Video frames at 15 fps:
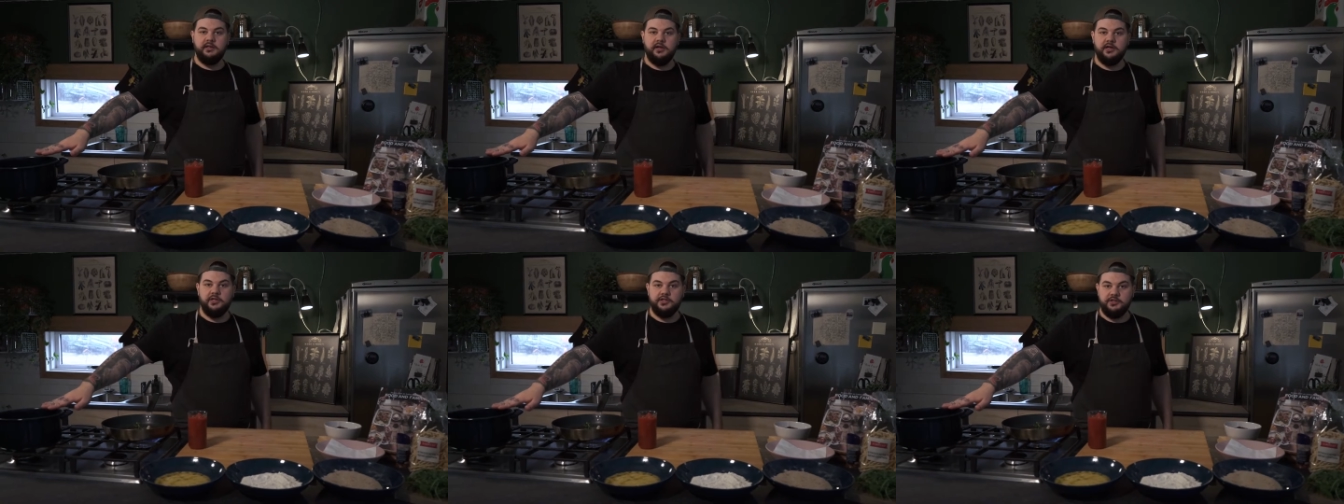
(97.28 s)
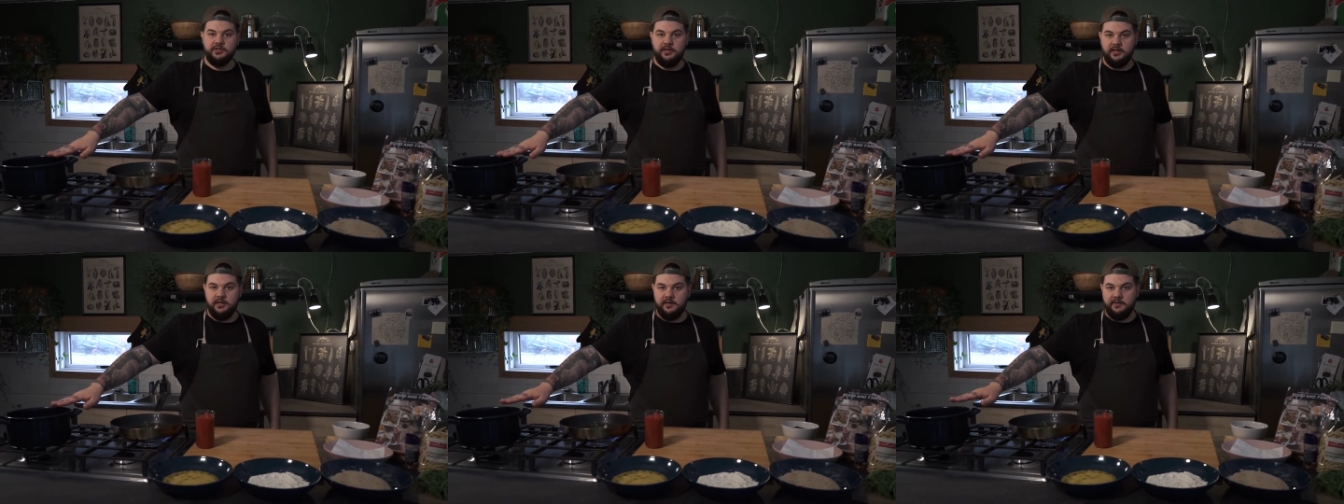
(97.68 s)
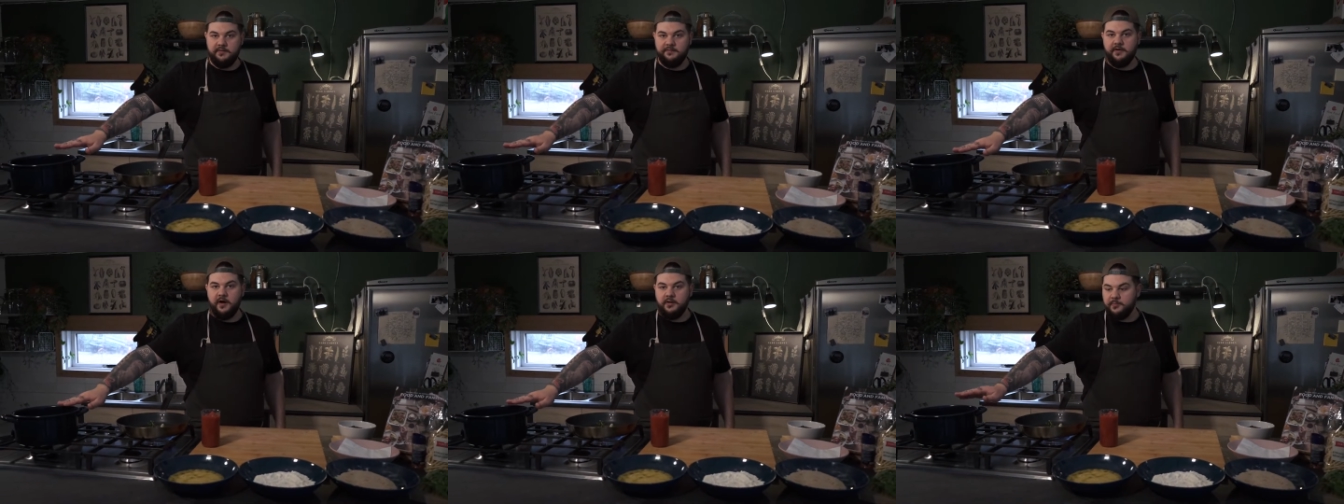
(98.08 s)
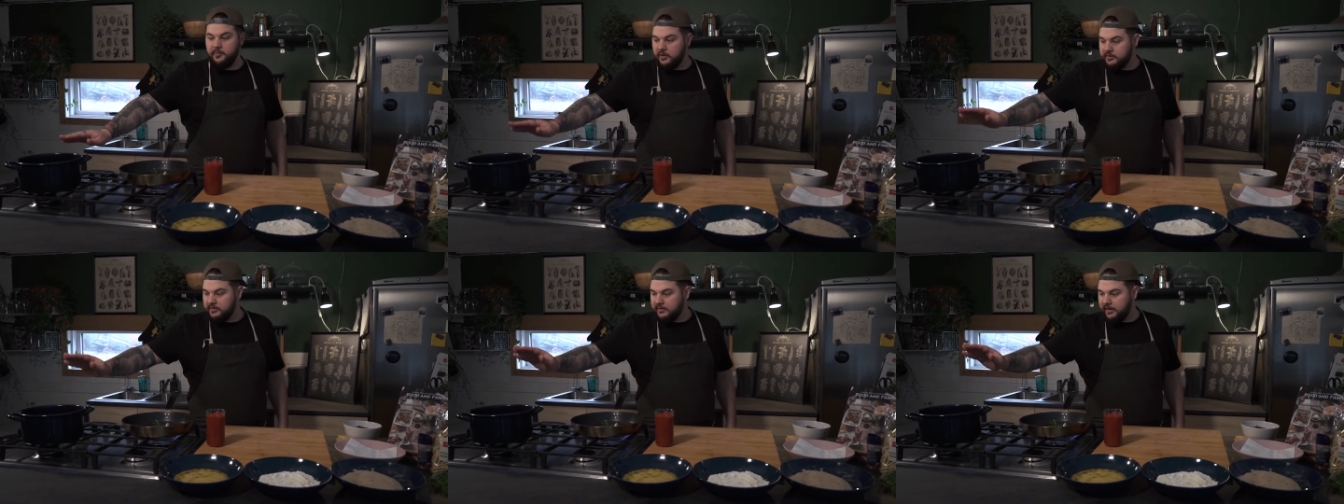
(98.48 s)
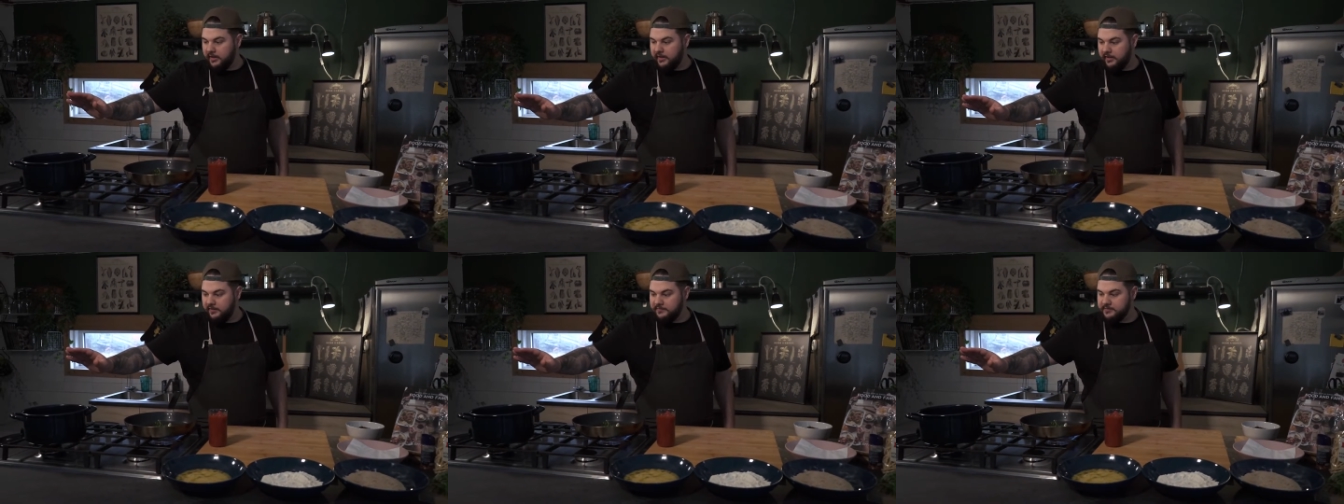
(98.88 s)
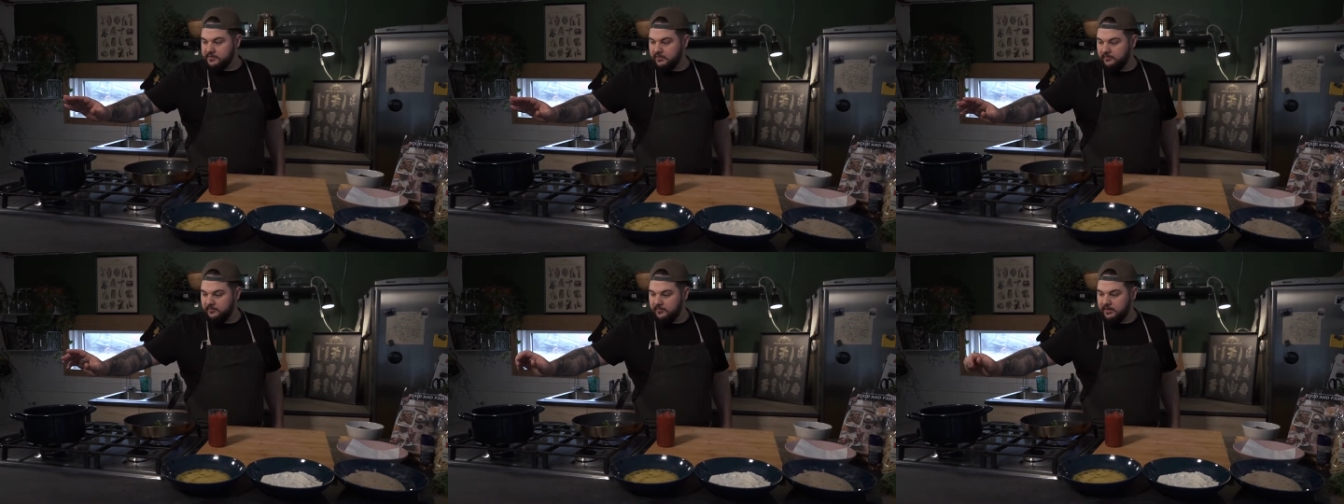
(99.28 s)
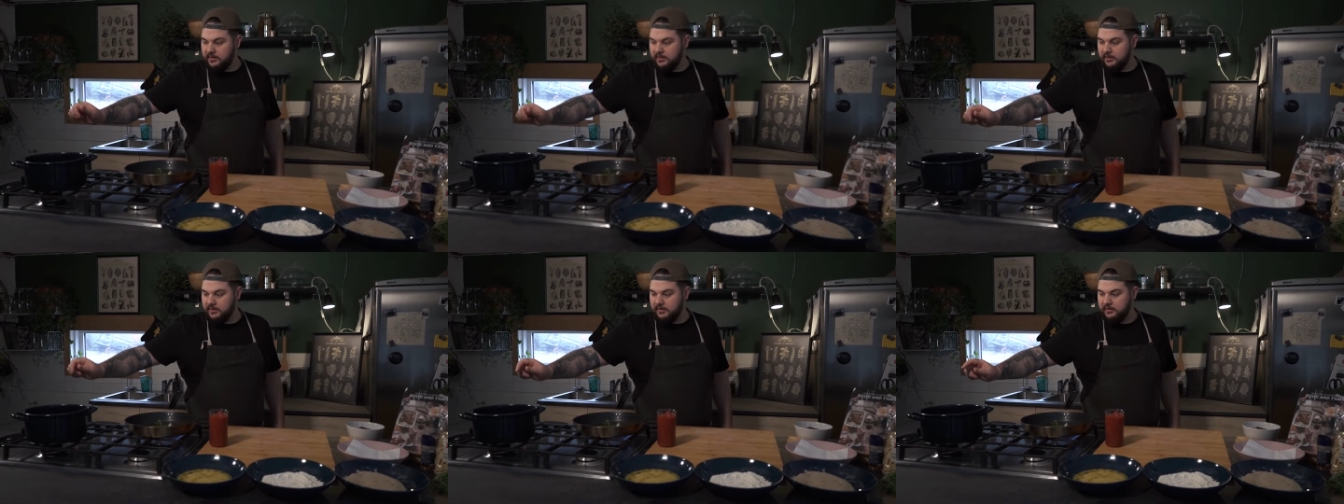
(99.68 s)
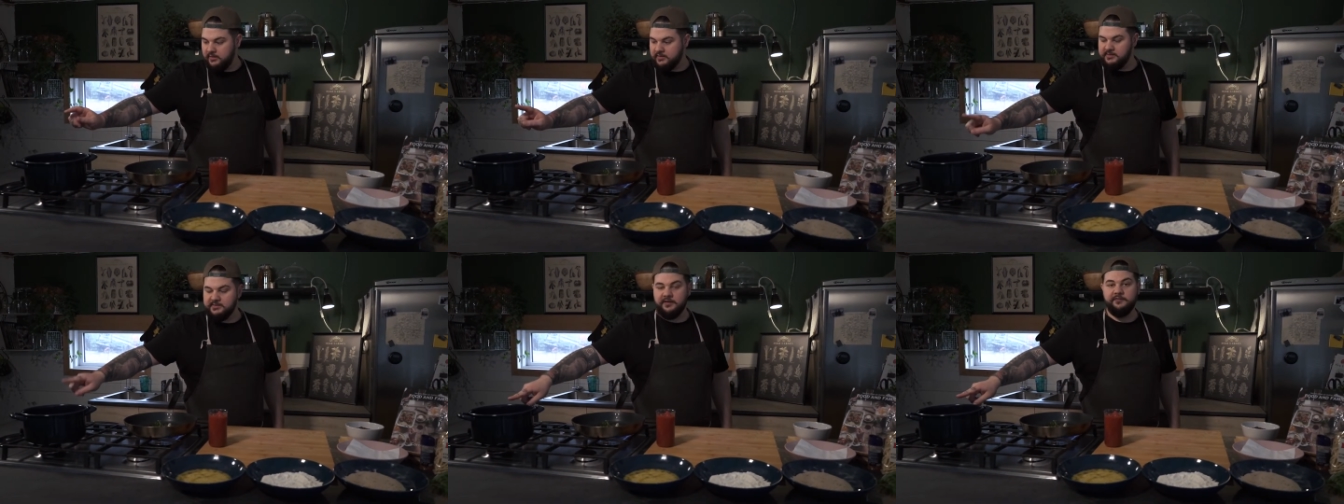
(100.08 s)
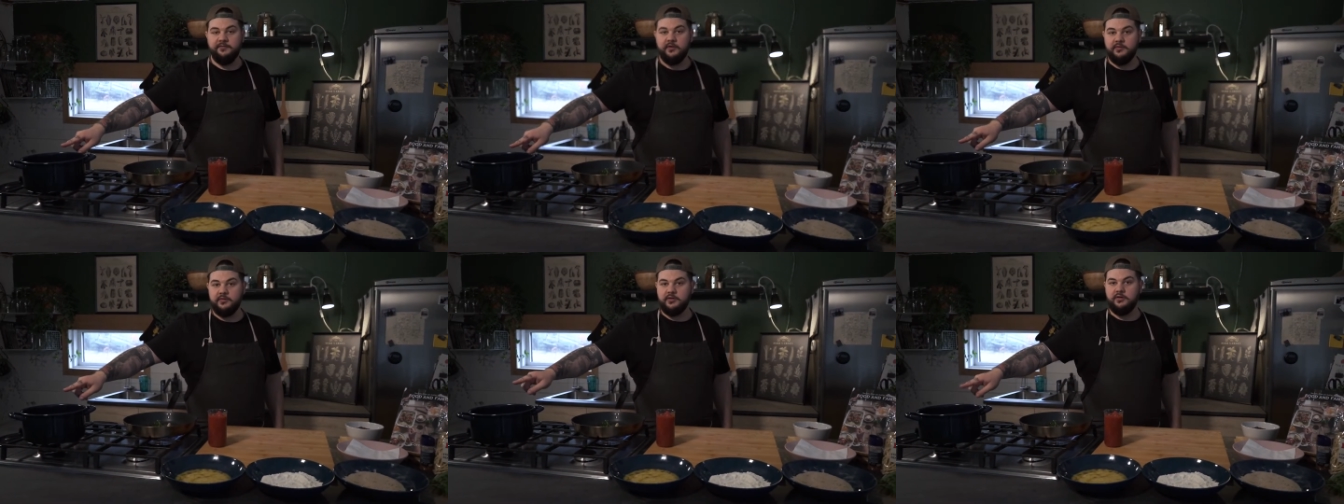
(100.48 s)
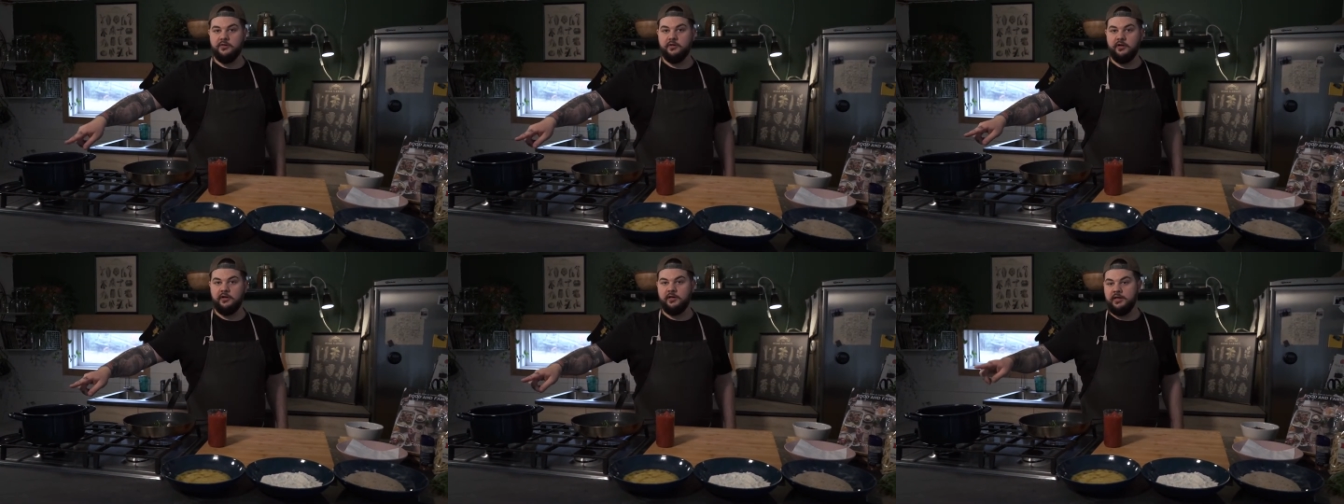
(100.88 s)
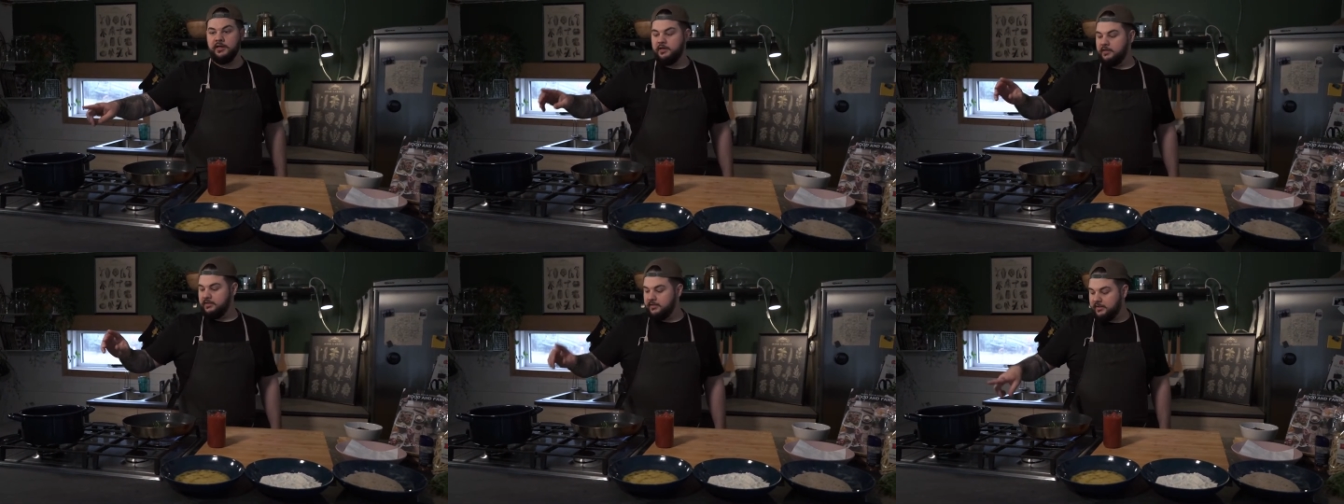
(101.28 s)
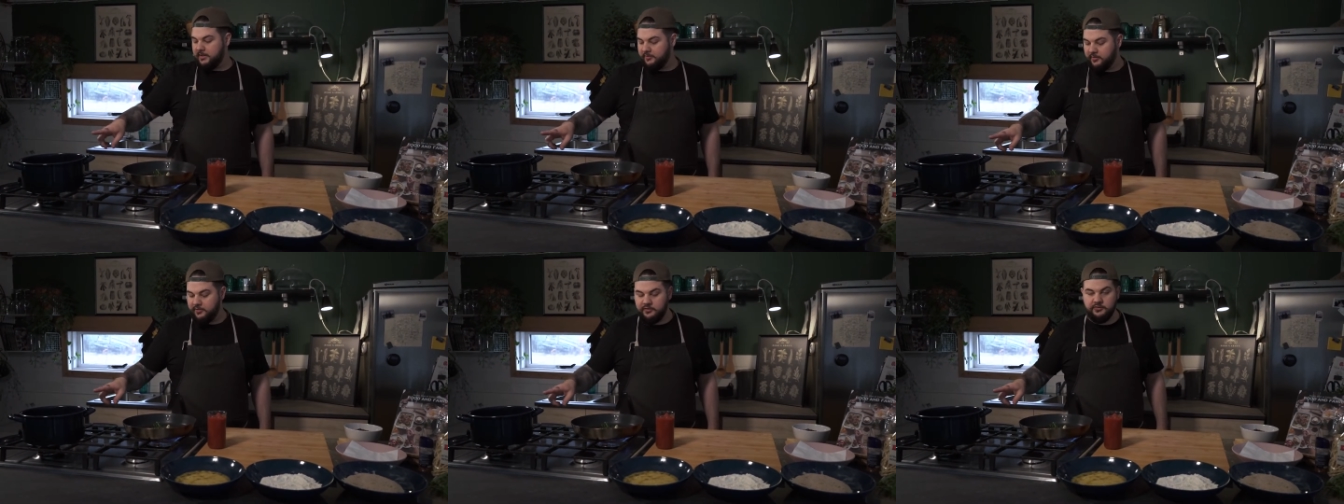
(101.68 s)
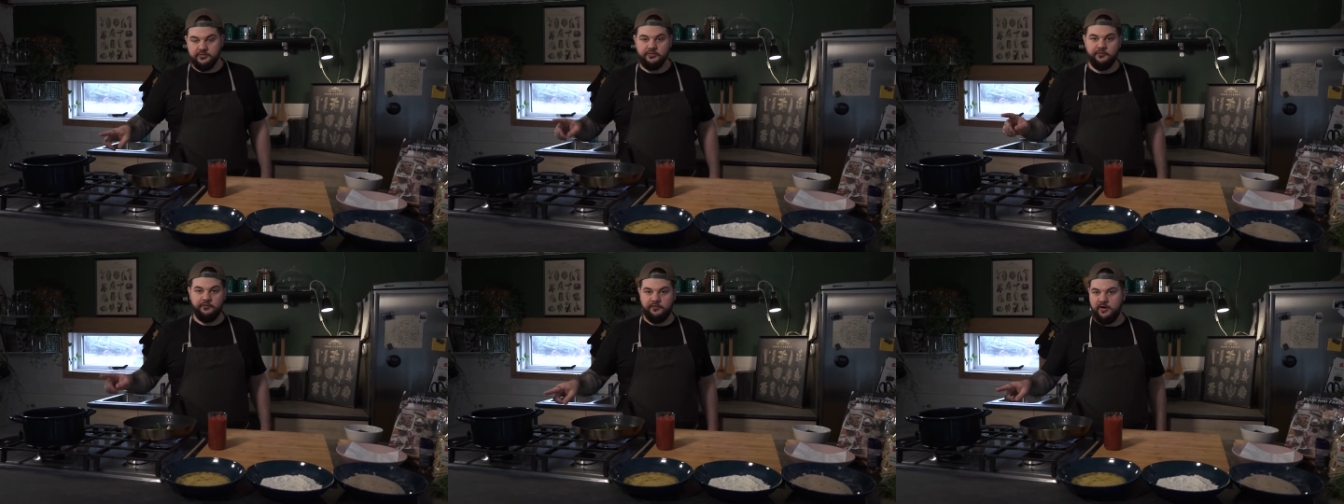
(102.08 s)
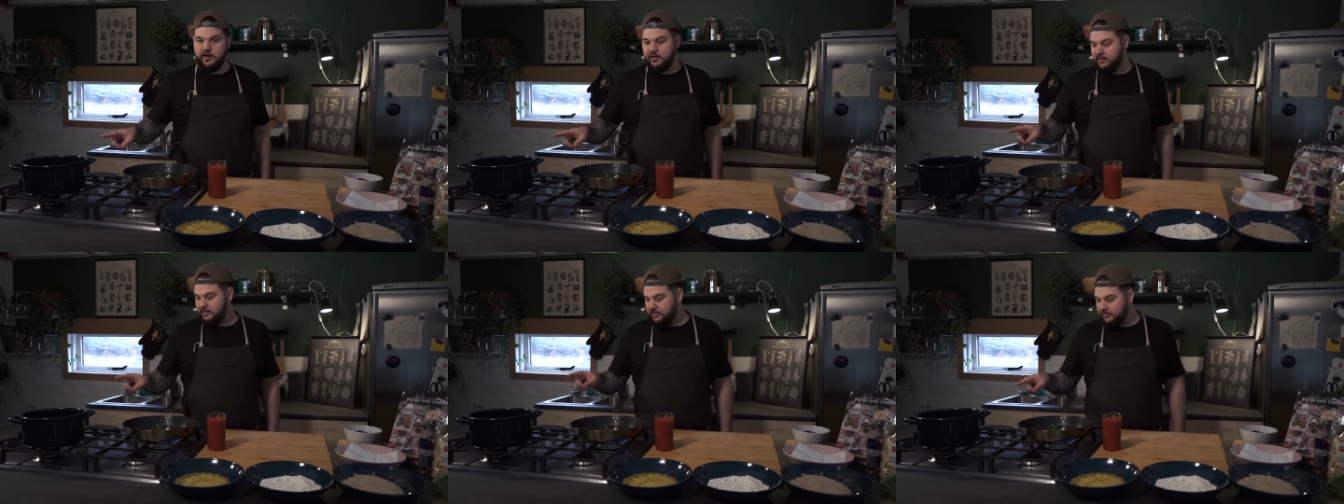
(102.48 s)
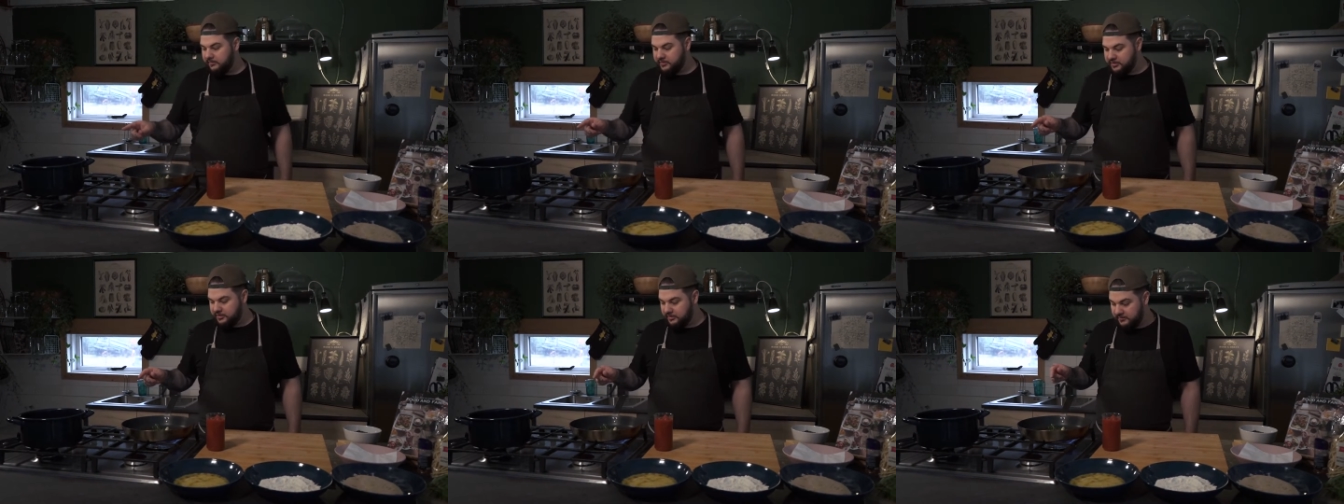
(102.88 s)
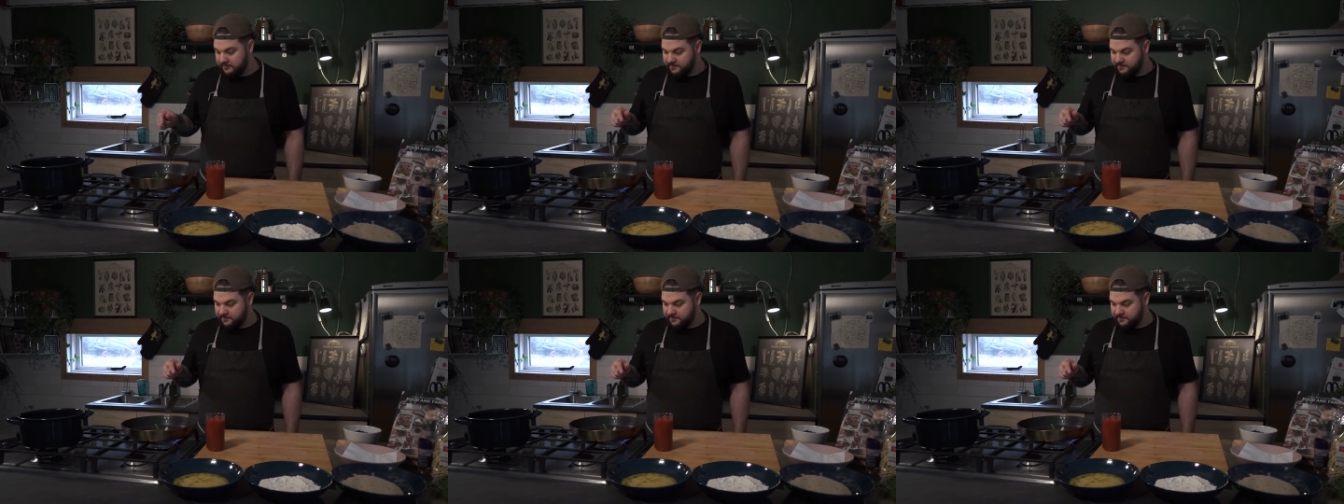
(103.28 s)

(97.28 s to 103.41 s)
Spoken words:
large frying pot, I have some sunflower oil that I'm gonna use to fry the arancini.